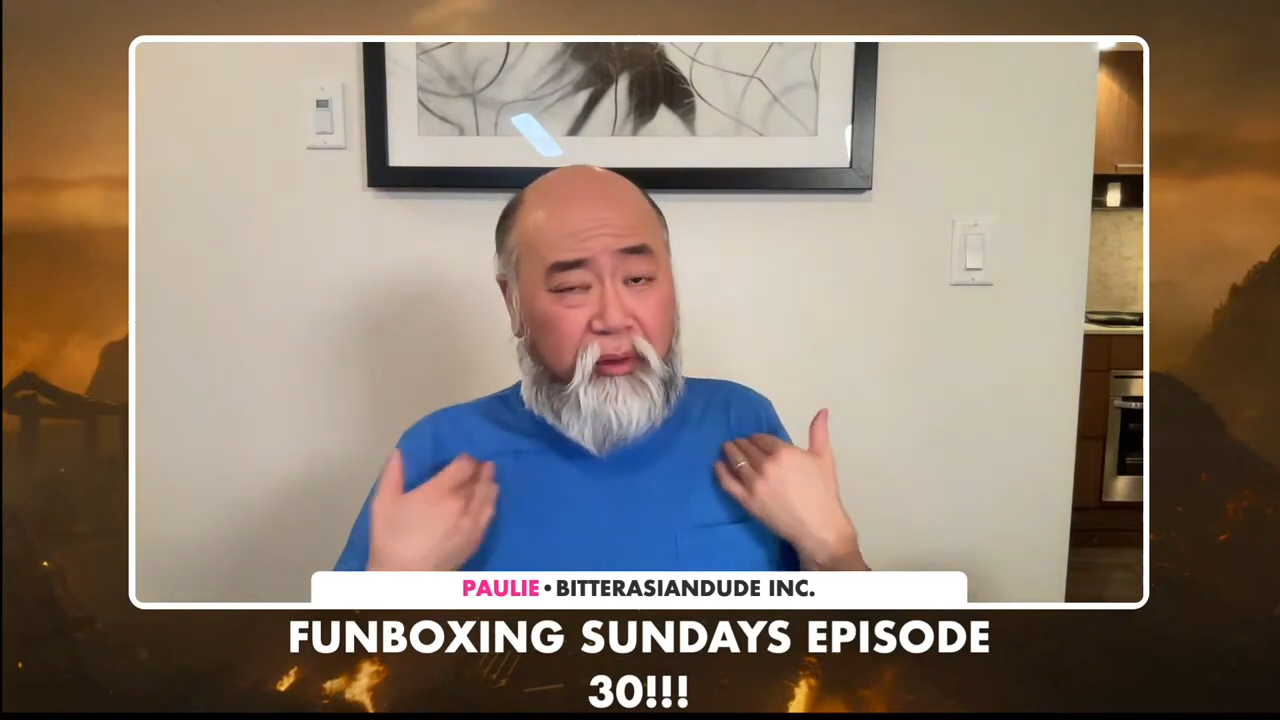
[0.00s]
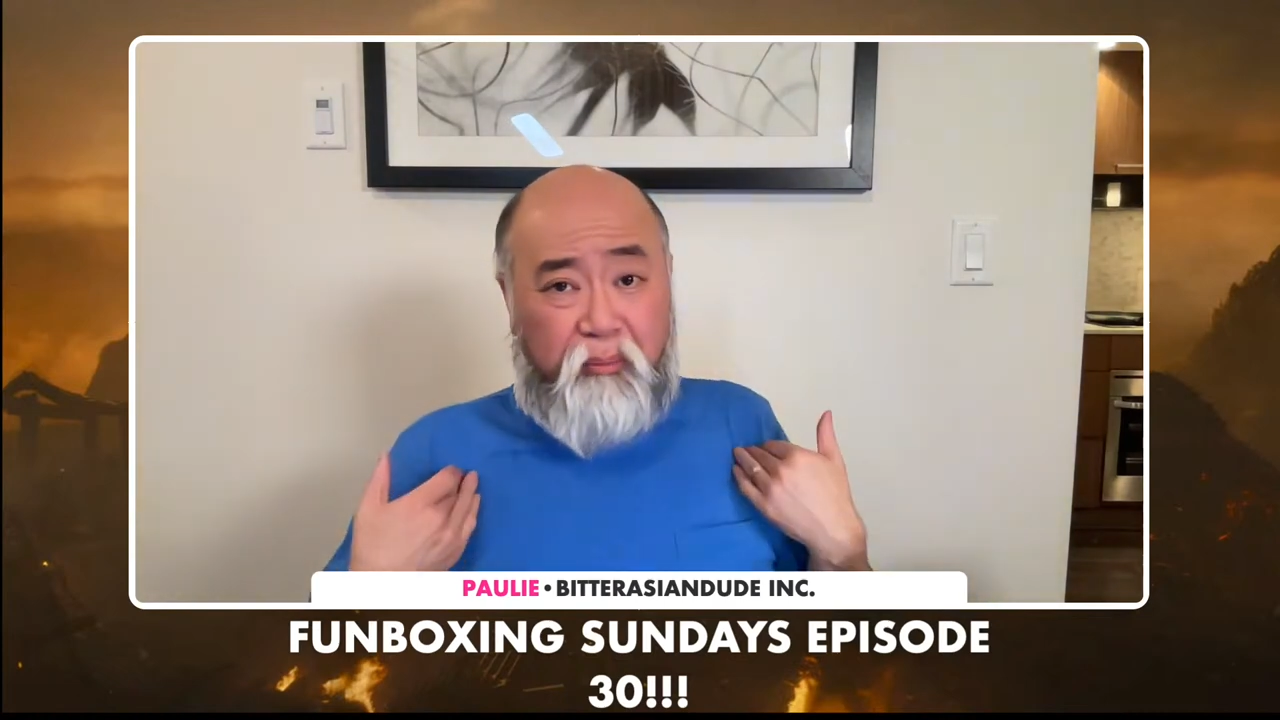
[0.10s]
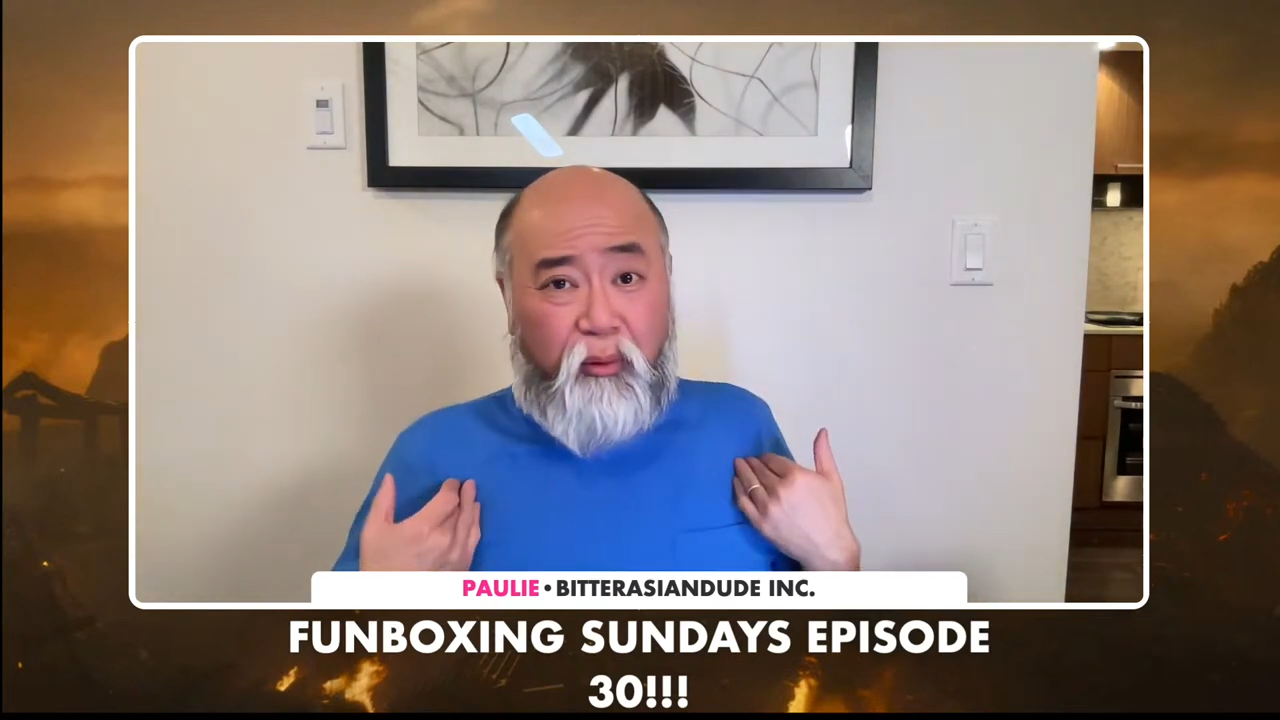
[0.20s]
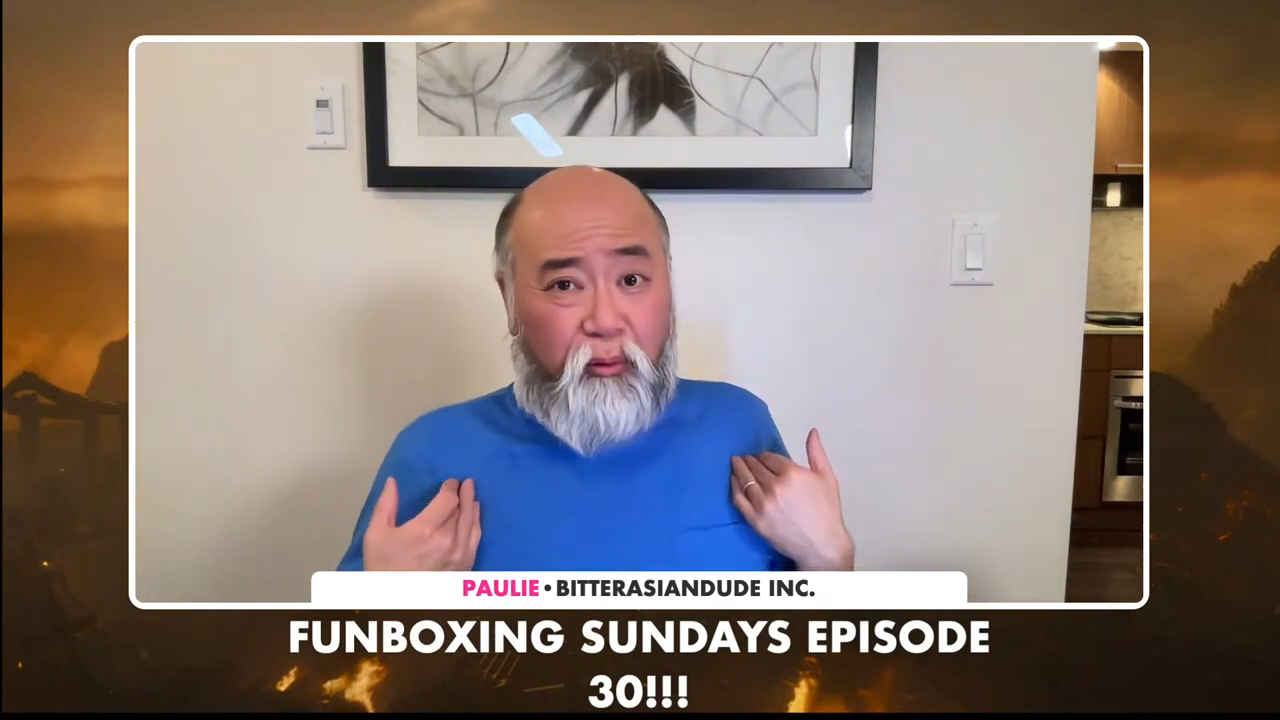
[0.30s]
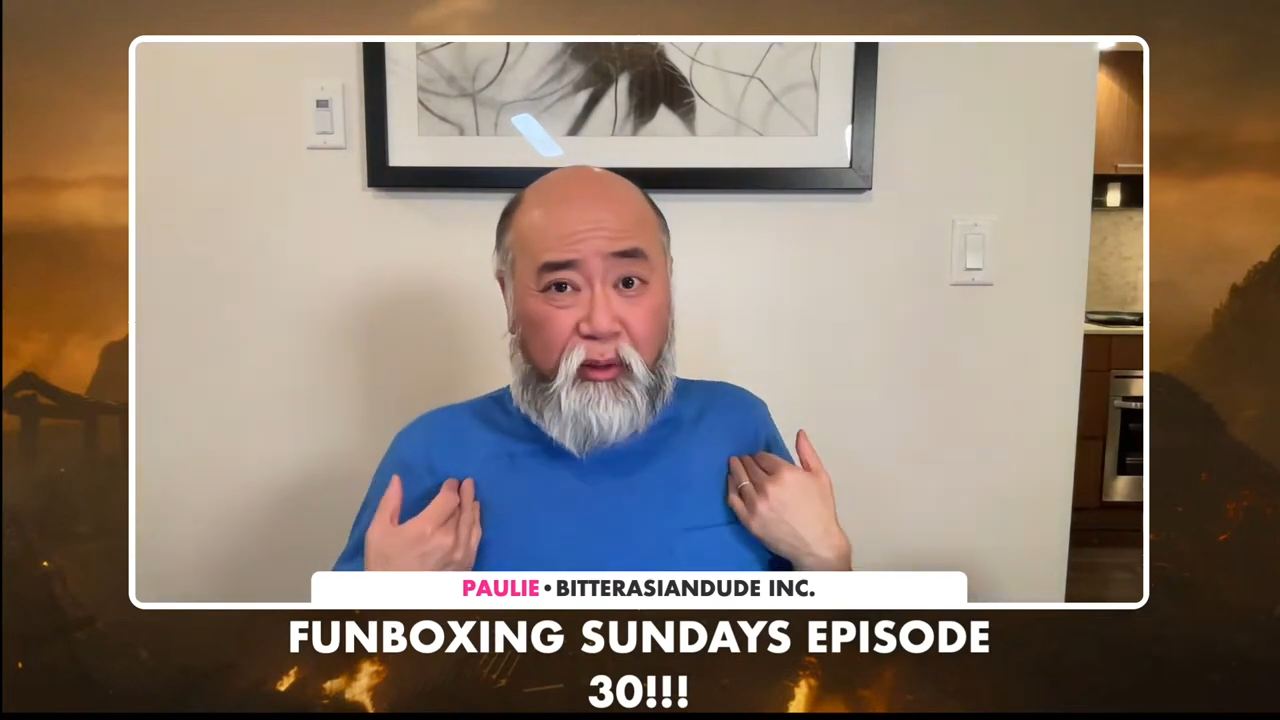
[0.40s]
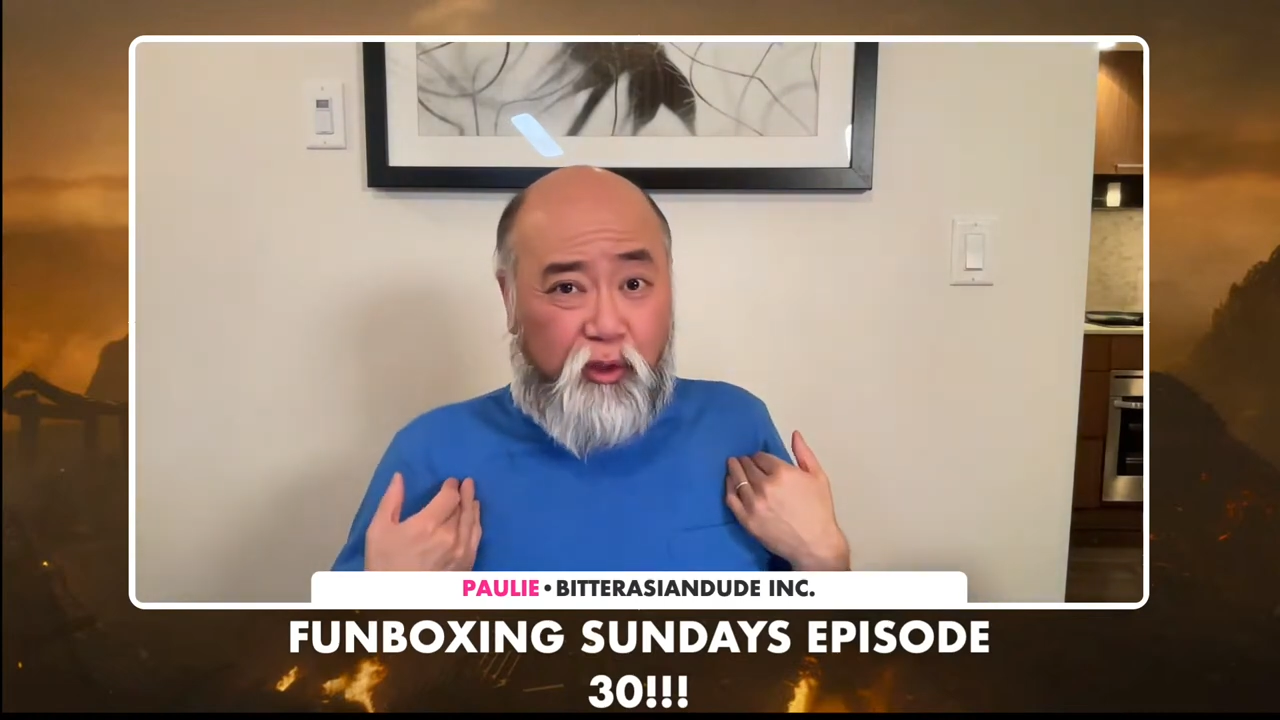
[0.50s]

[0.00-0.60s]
that build the